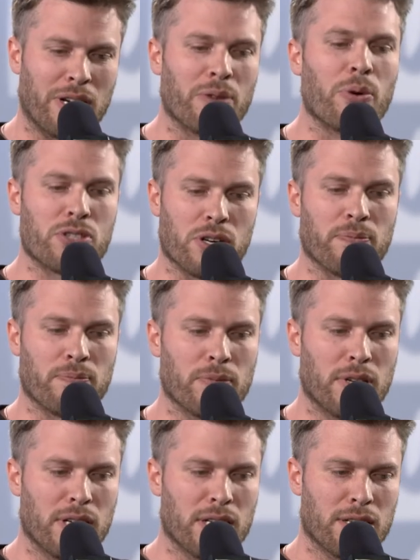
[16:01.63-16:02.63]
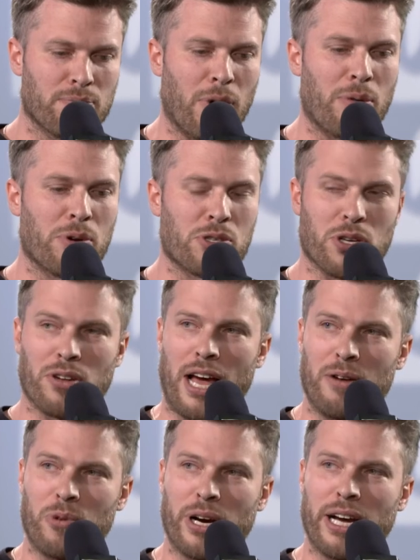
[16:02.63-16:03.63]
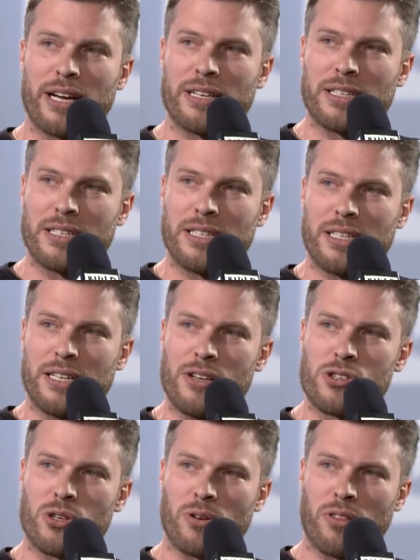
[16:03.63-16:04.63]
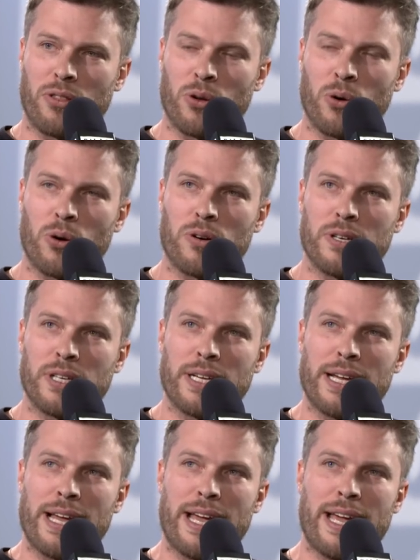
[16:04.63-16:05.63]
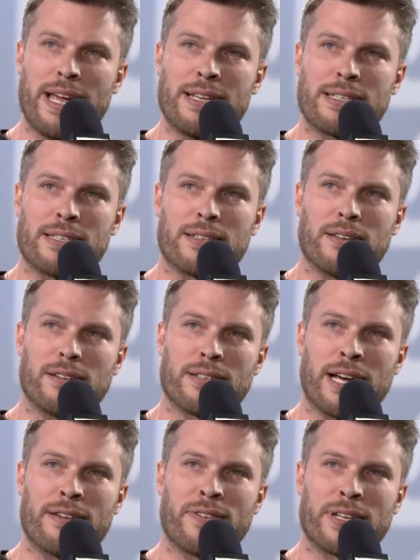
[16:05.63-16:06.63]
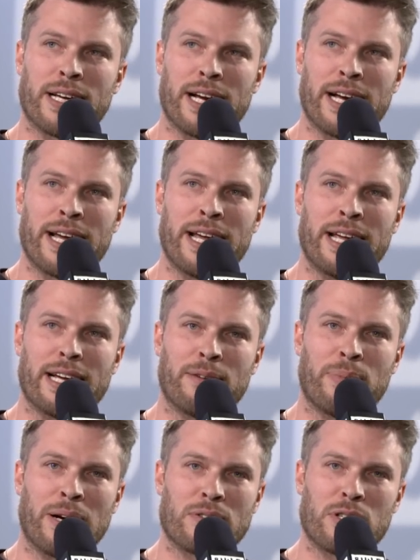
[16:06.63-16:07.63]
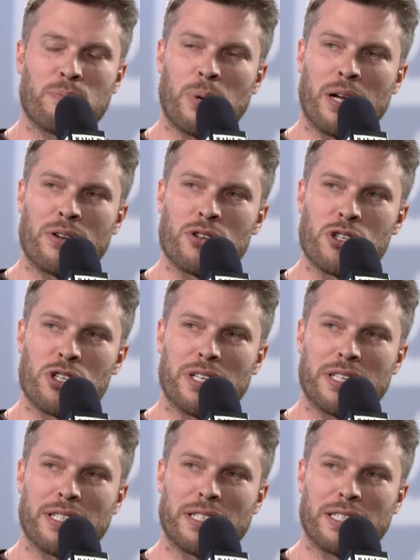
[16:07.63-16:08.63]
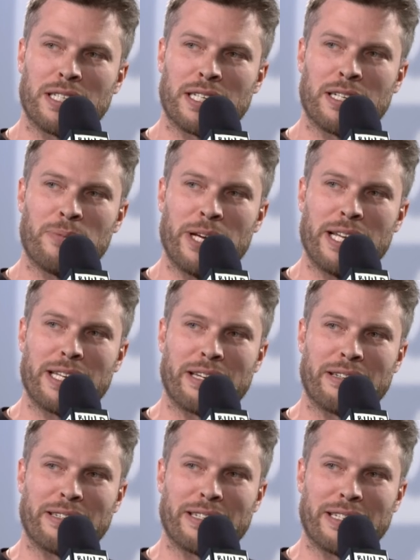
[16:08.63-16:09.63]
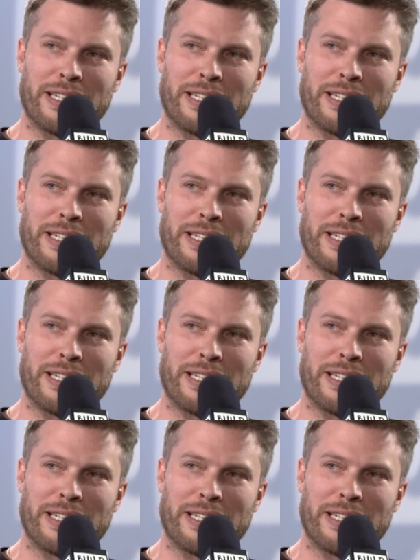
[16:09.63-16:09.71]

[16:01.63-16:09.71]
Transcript: And there were some moments on that where you sort of thought... Is David Hay about to punch a comedian?